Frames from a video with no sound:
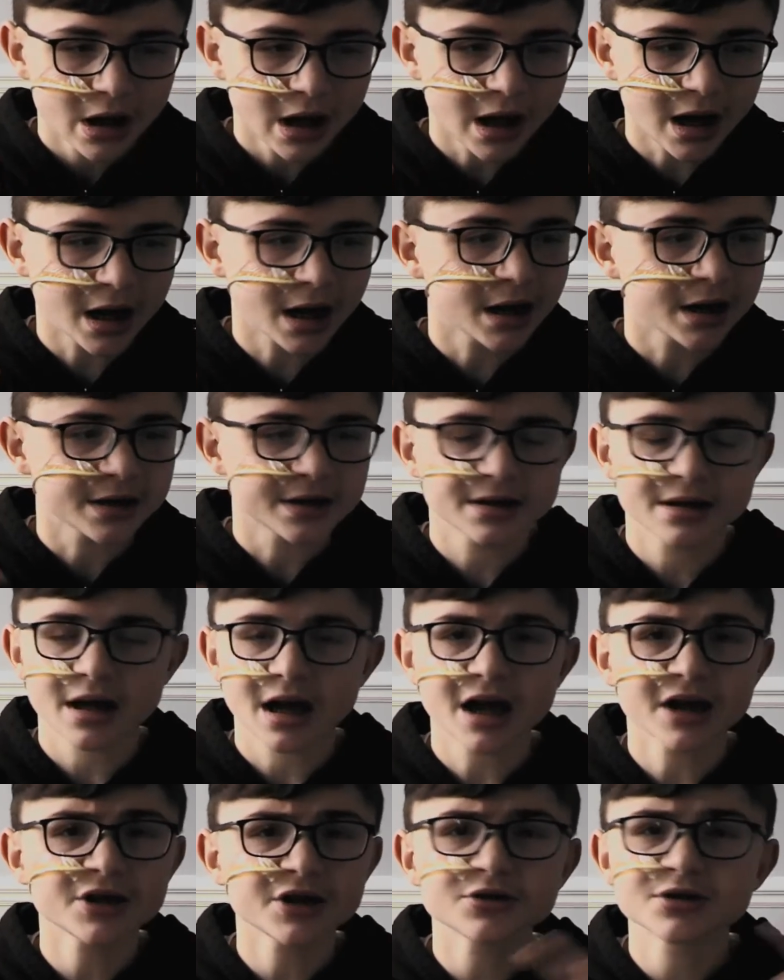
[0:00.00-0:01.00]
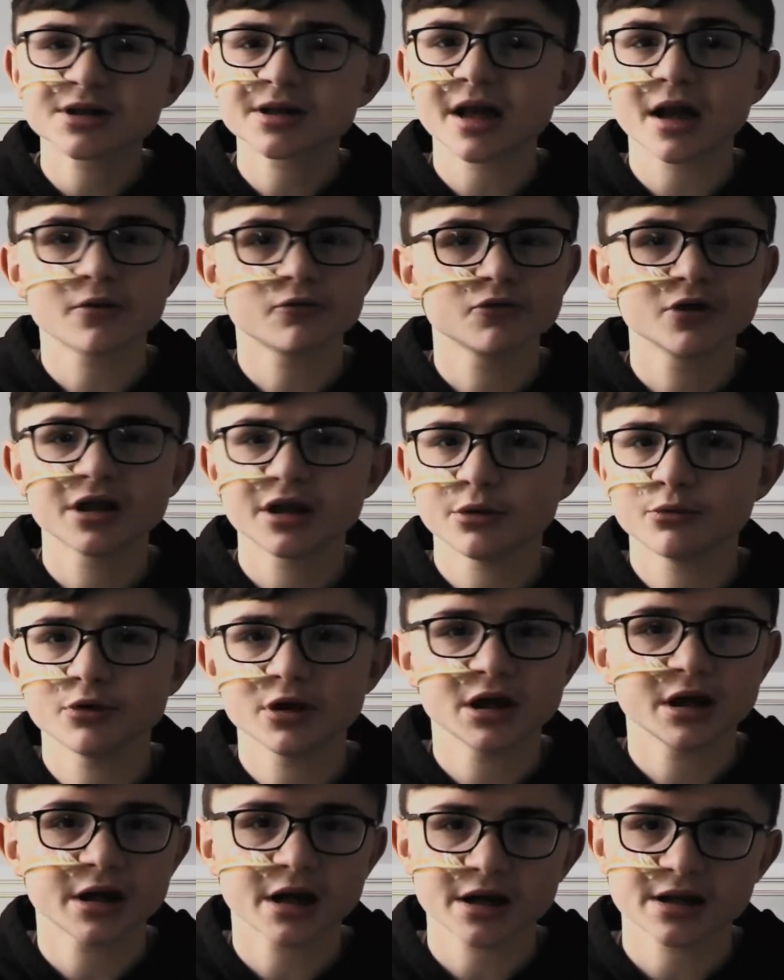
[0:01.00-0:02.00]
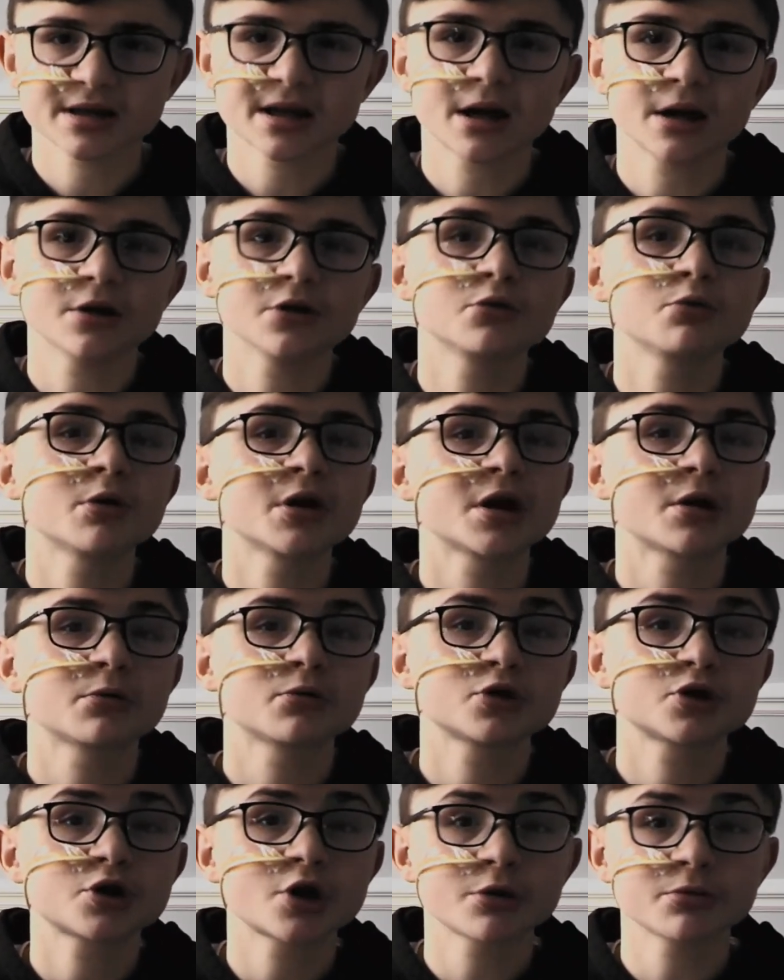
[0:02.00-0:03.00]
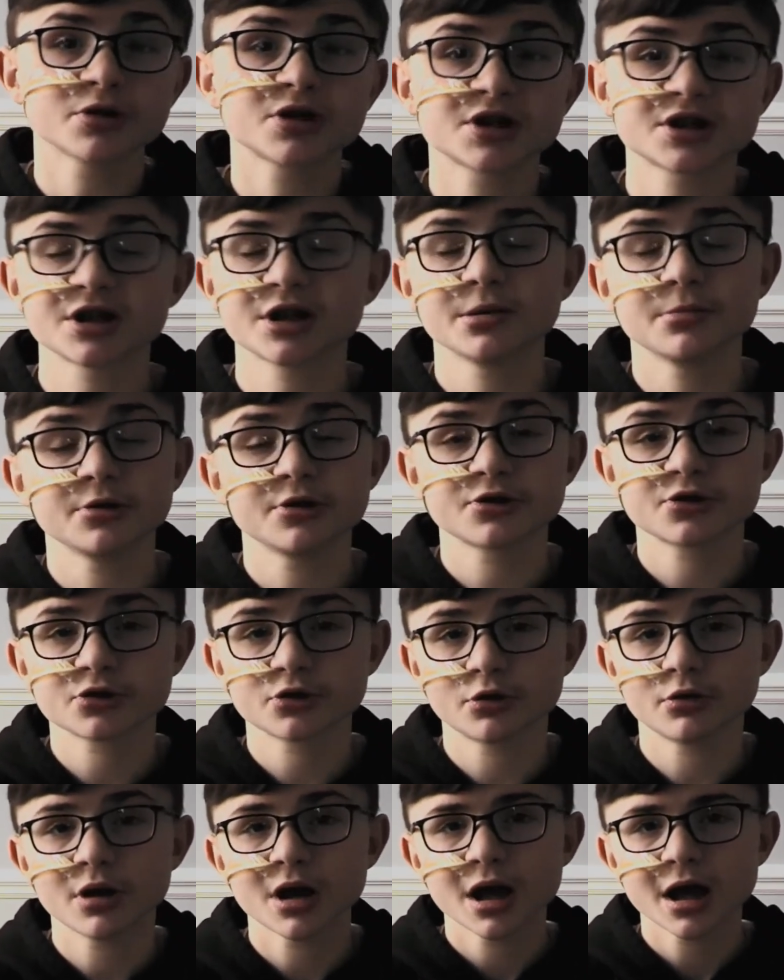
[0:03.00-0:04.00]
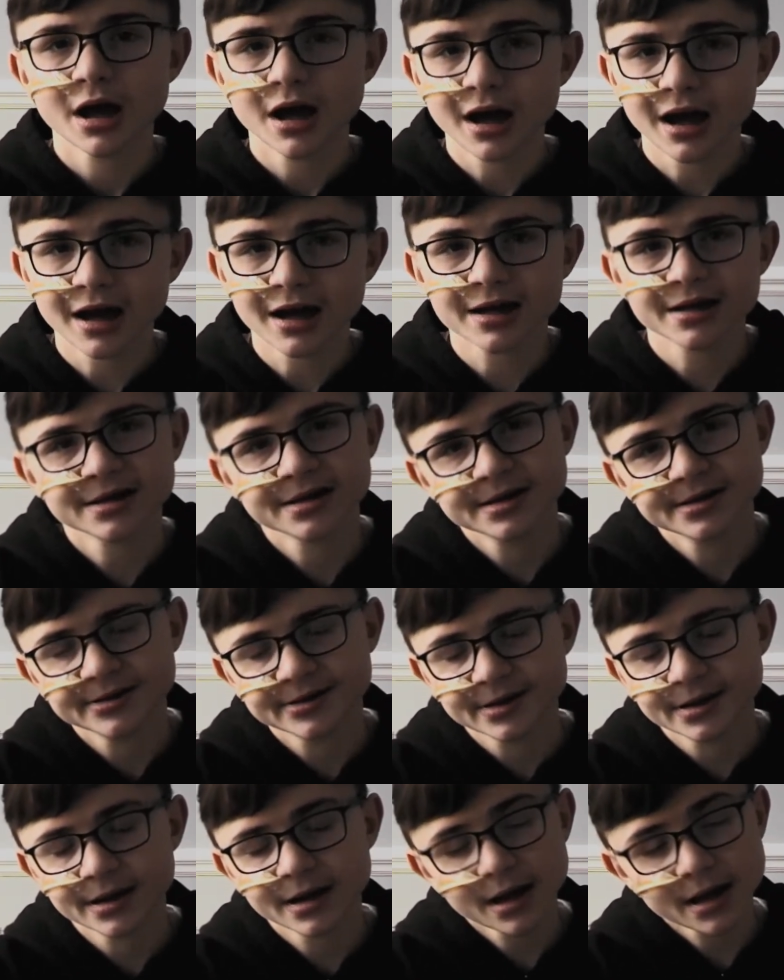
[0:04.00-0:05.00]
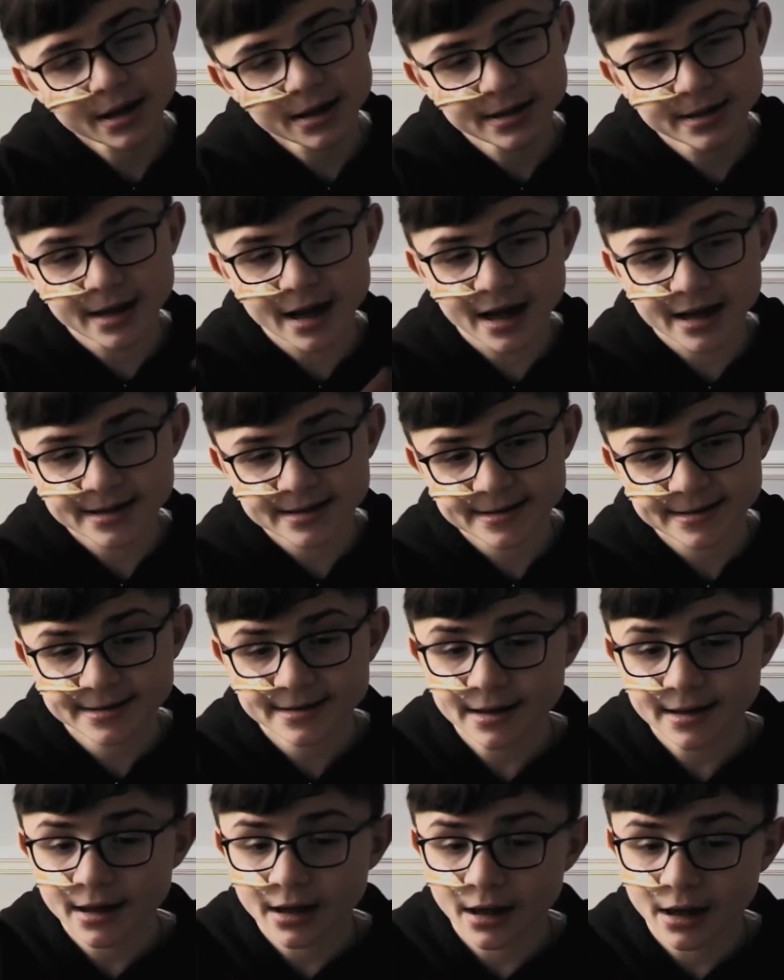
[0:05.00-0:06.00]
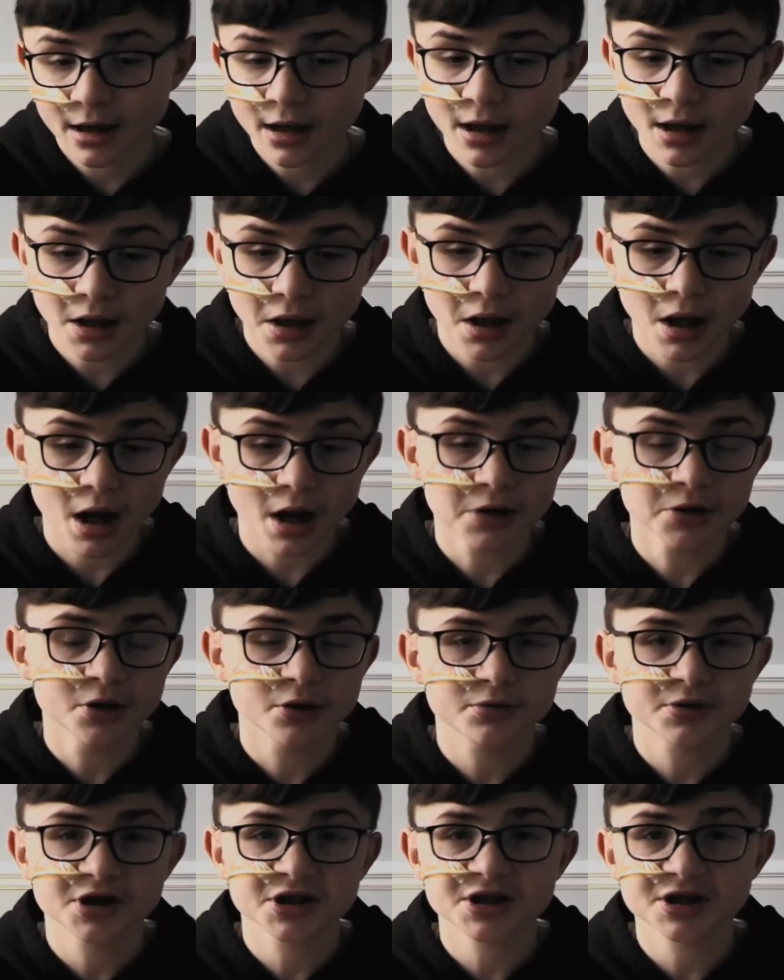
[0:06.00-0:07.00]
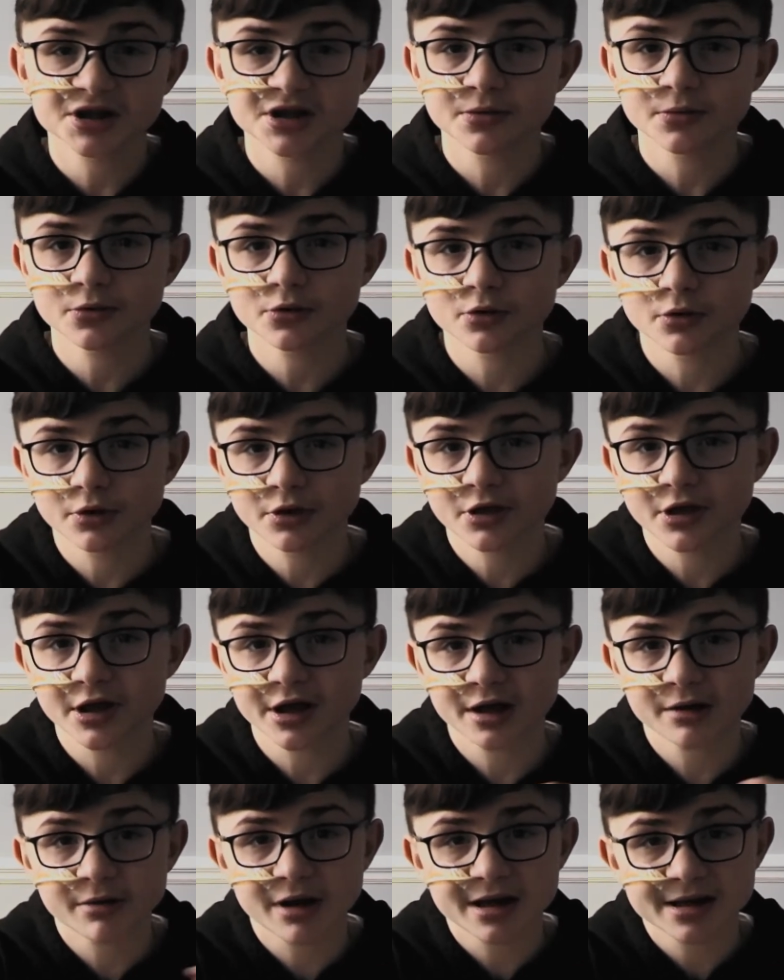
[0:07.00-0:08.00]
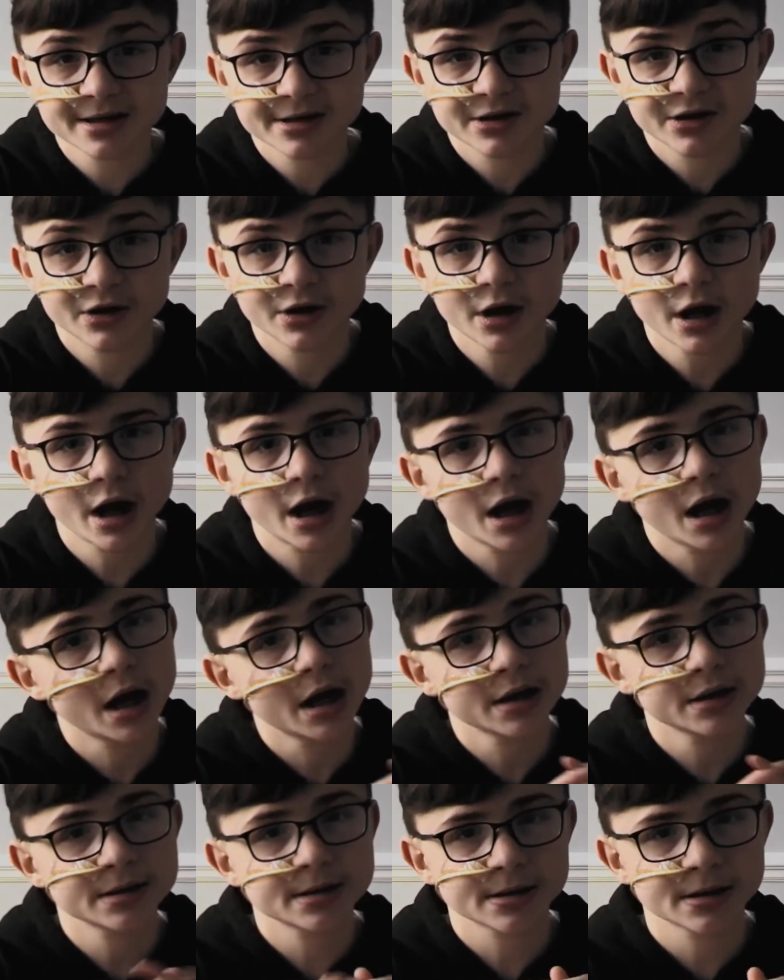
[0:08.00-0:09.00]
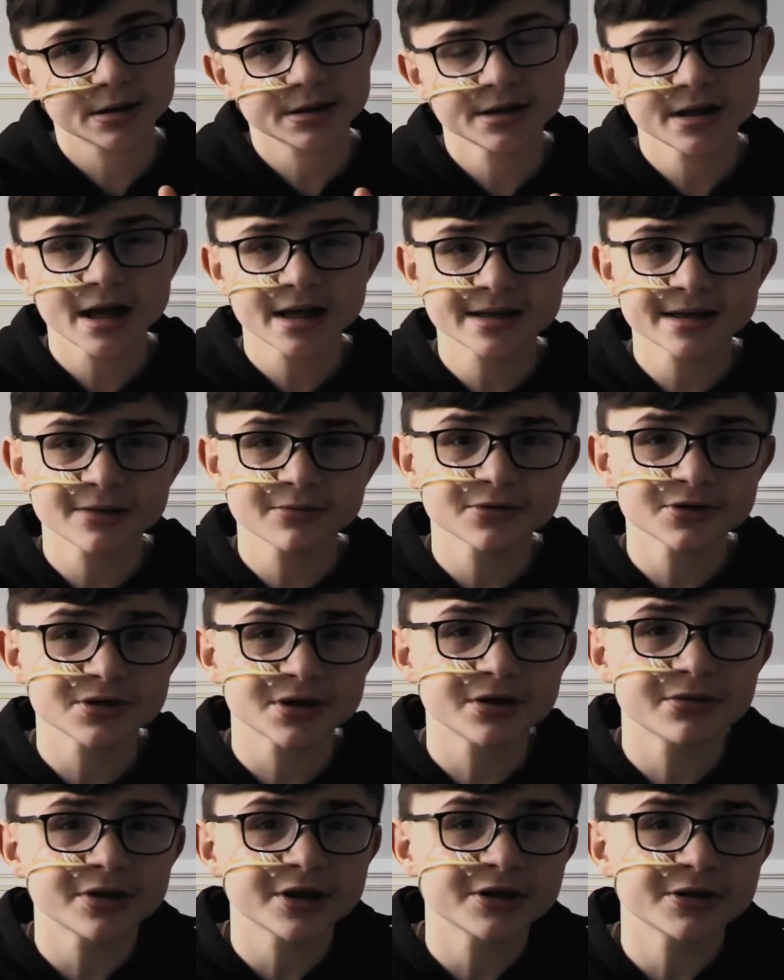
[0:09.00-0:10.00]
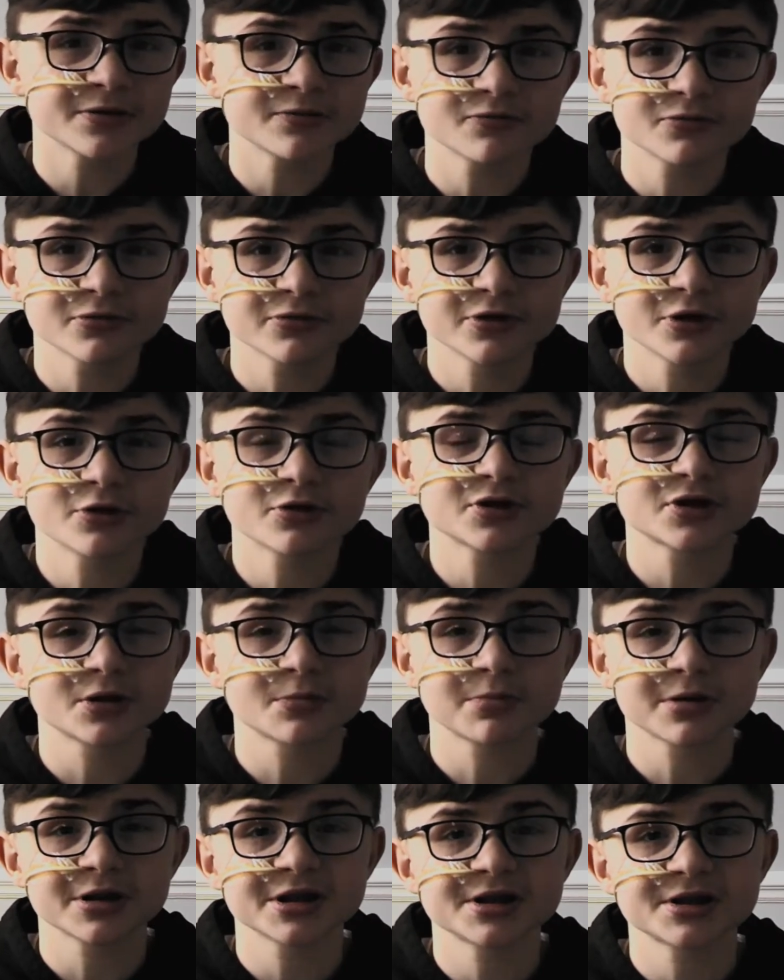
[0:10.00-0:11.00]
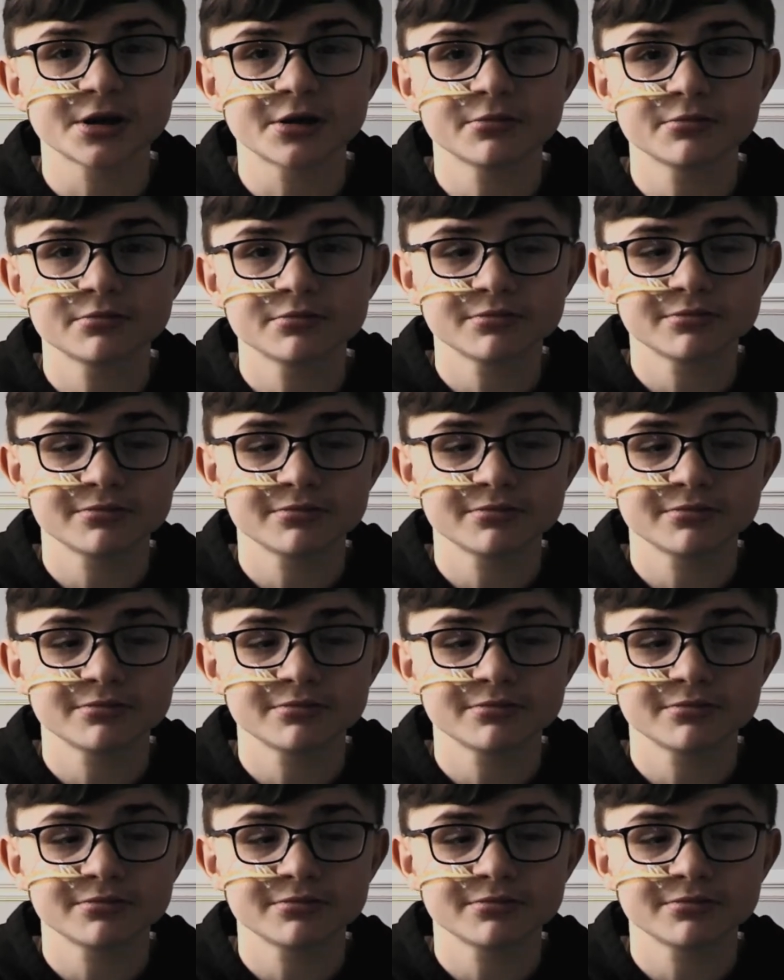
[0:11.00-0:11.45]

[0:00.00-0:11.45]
and I used to get really excited when I was going to see a musical. And yes, I know this isn't good theatre etiquette, and yes, I was only young, so please don't